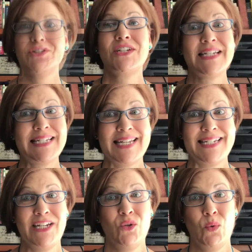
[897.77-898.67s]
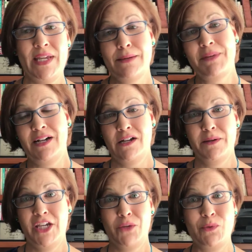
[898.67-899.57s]
She attended
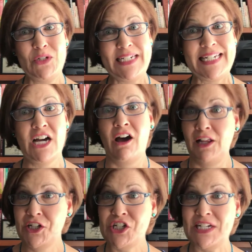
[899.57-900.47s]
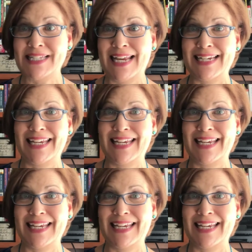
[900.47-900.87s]
Cuyamaca Community College in San